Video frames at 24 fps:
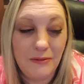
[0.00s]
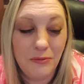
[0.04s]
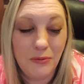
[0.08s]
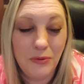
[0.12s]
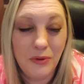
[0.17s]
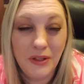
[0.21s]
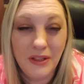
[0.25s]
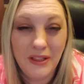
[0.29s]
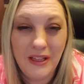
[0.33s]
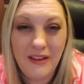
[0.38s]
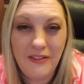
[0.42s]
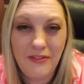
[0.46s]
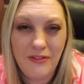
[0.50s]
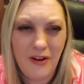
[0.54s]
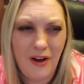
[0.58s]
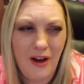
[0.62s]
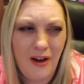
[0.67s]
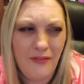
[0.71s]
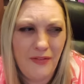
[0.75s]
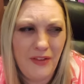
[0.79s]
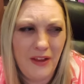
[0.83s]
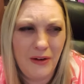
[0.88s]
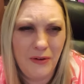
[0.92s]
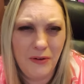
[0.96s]
really
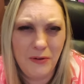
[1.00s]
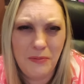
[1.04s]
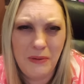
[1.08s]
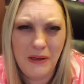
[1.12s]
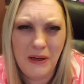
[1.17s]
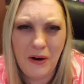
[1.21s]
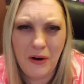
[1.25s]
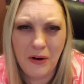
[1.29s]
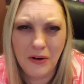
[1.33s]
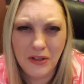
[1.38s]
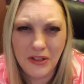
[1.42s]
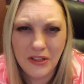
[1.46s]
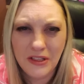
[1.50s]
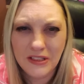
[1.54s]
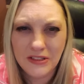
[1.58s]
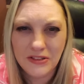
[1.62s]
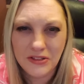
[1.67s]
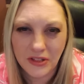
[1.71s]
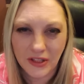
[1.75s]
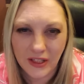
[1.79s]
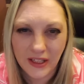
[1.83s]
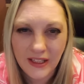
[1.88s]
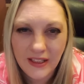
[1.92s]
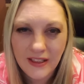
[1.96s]
thought that it would be harder to
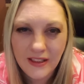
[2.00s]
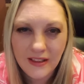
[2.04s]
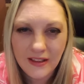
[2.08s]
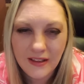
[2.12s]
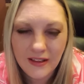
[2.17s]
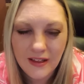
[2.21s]
drink.